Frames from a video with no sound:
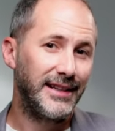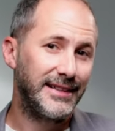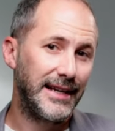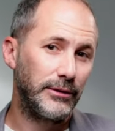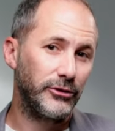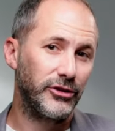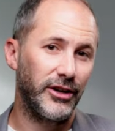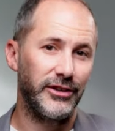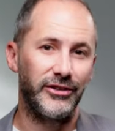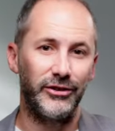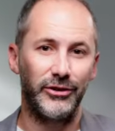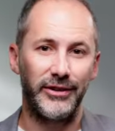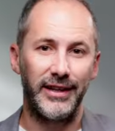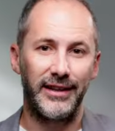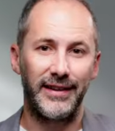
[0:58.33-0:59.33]

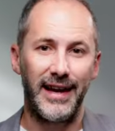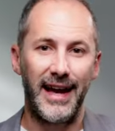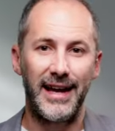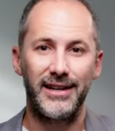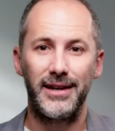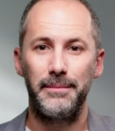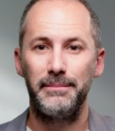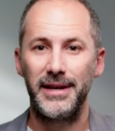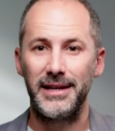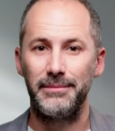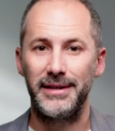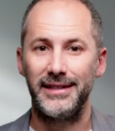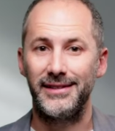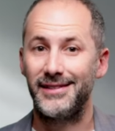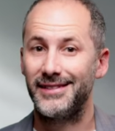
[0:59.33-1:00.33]
Downsizing, on the other hand, may
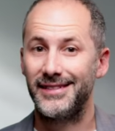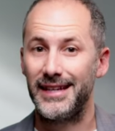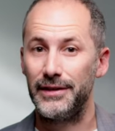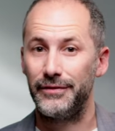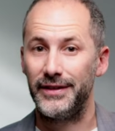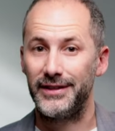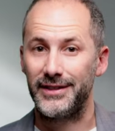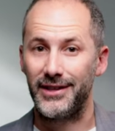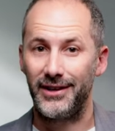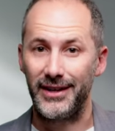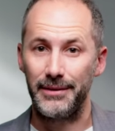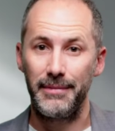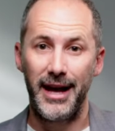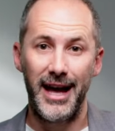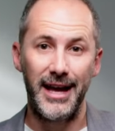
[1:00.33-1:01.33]
mean saving
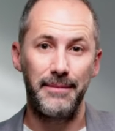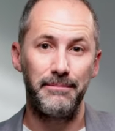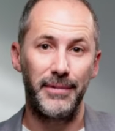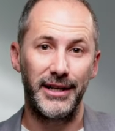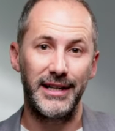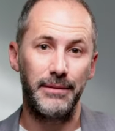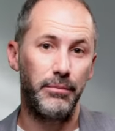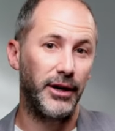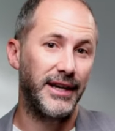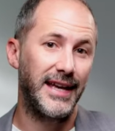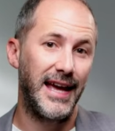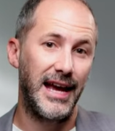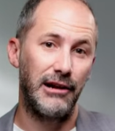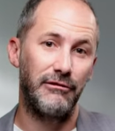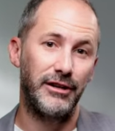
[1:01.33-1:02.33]
time and money by
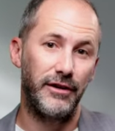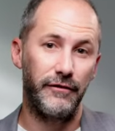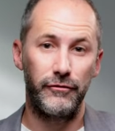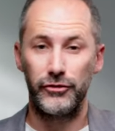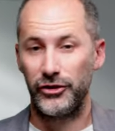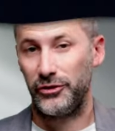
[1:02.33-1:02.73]
caring for a